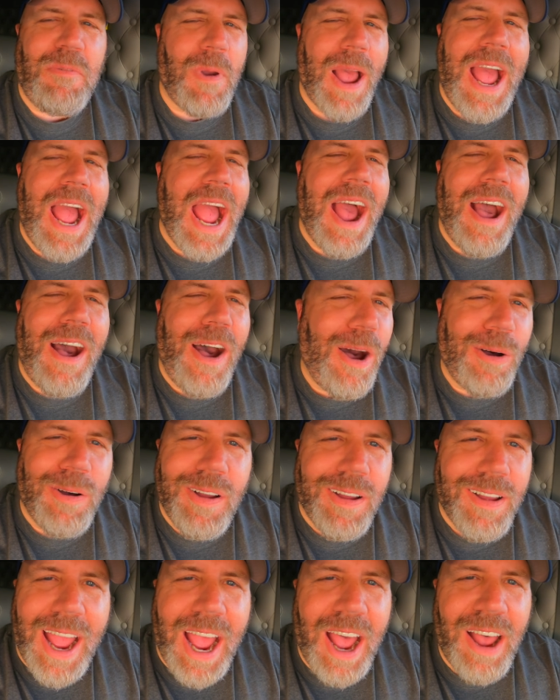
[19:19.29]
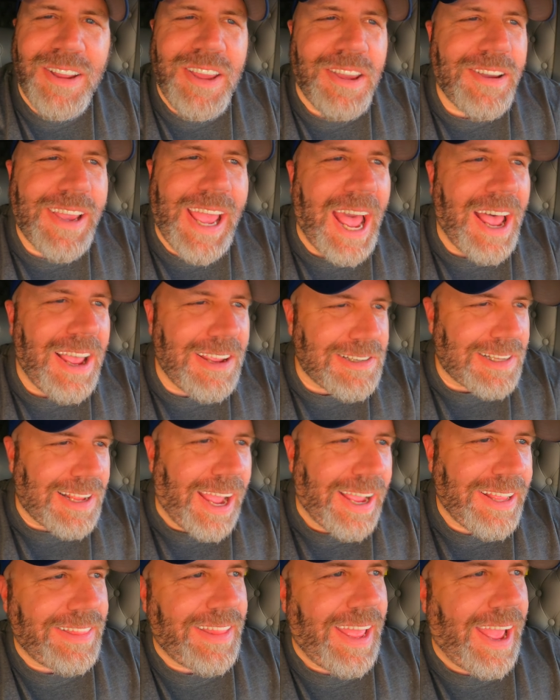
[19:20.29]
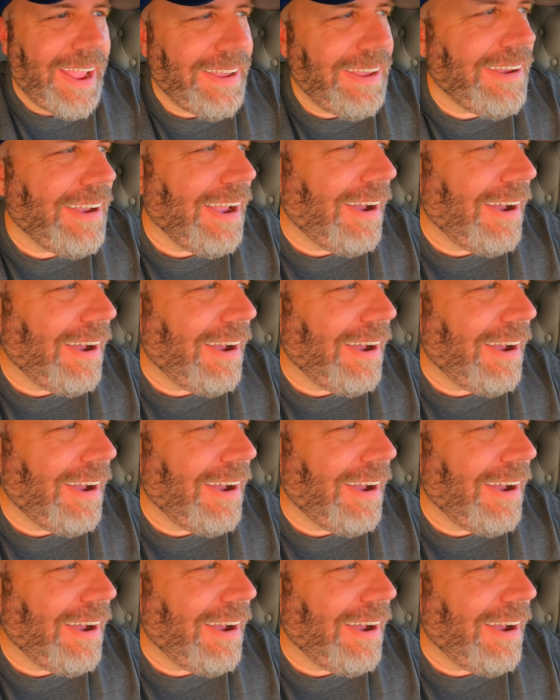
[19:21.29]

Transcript: wow, how you guys like that? You